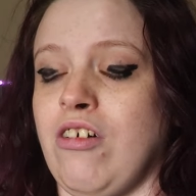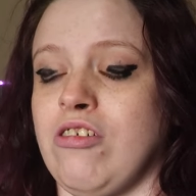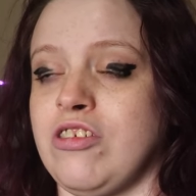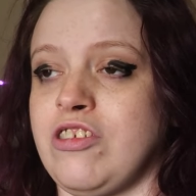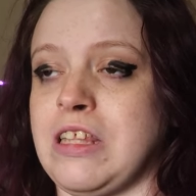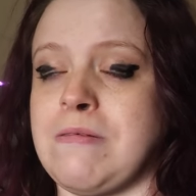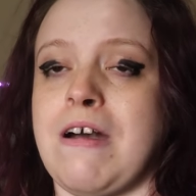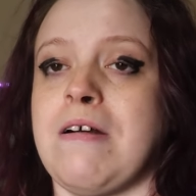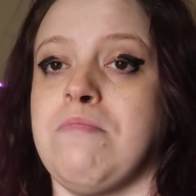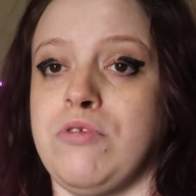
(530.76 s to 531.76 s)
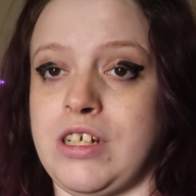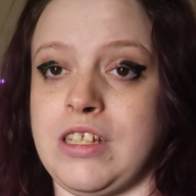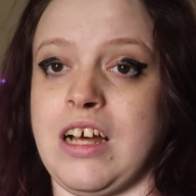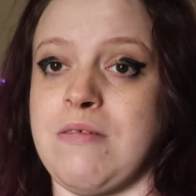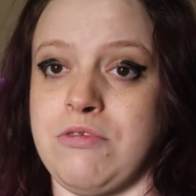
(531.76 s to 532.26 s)
honestly the amount of money
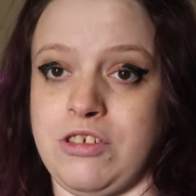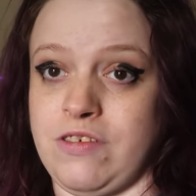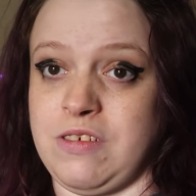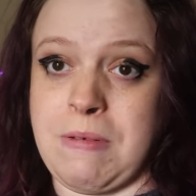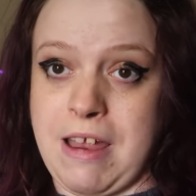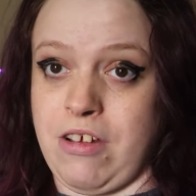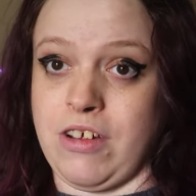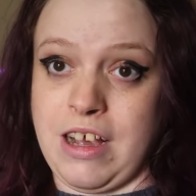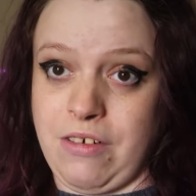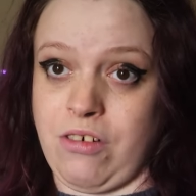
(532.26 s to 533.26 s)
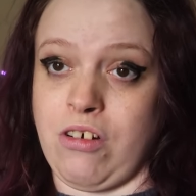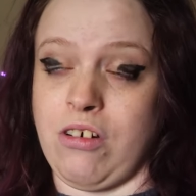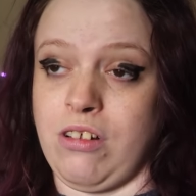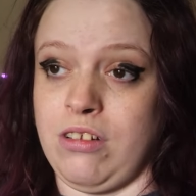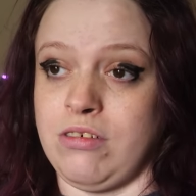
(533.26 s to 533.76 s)
that I must have spent on
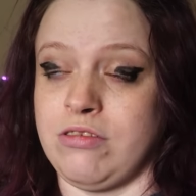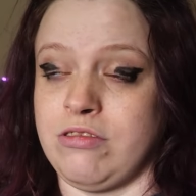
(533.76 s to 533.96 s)
alcohol